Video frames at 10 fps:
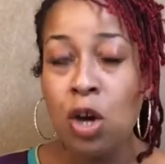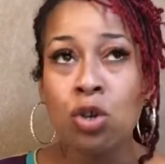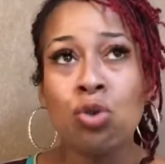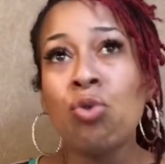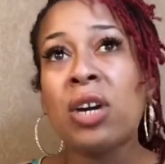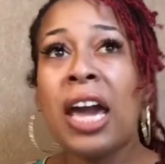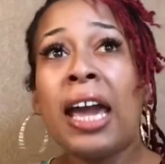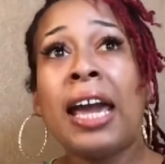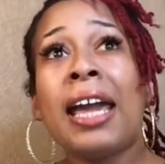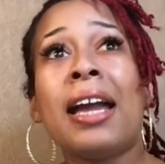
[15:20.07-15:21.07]
You
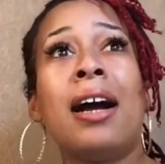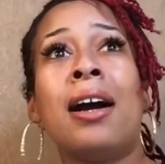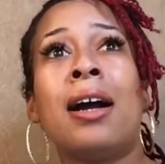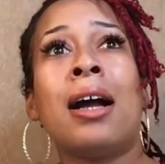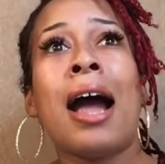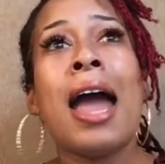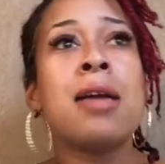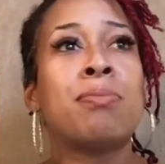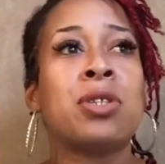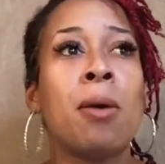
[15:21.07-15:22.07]
can't
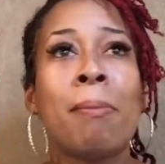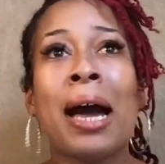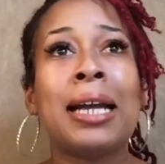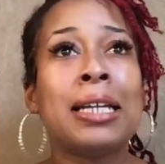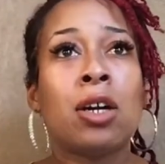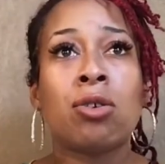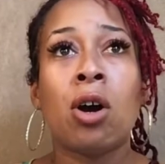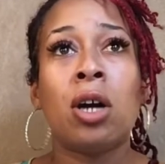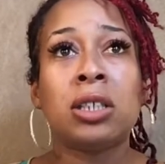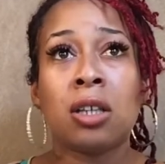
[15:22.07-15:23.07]
hype somebody and
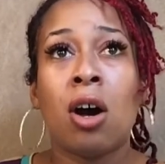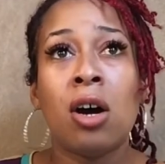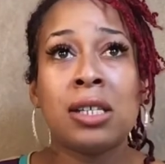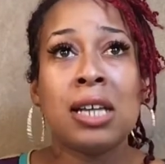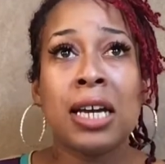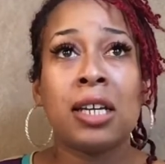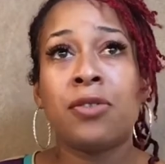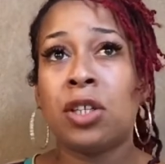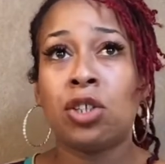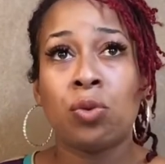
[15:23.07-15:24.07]
cause negative
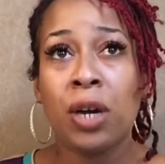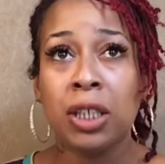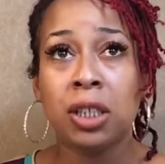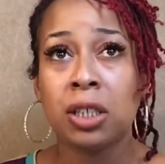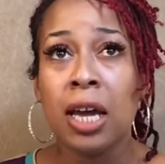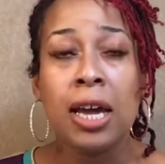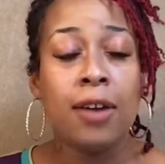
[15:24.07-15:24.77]
situations